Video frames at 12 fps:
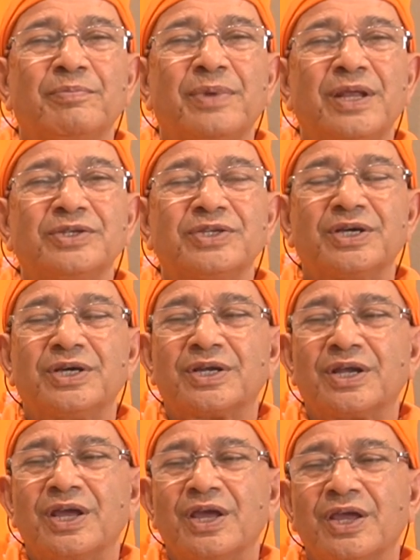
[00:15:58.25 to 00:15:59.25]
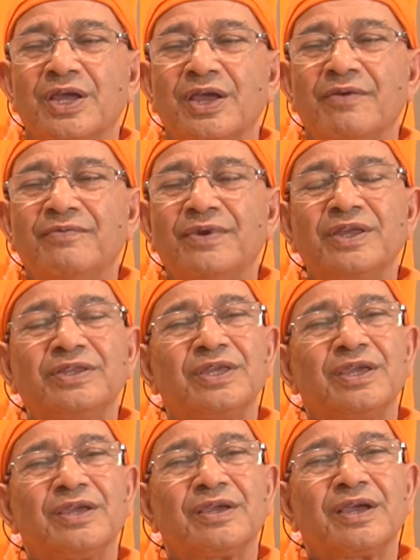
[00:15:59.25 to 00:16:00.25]
pleasure,
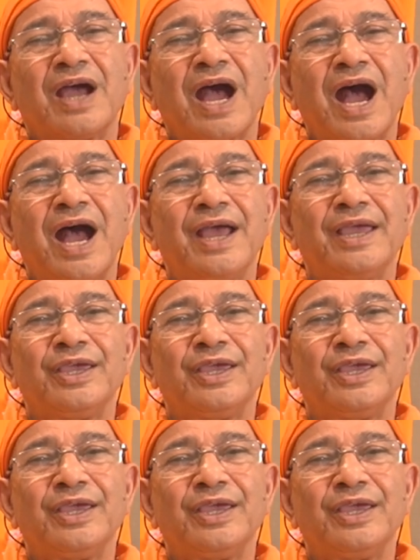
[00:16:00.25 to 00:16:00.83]
everything, I,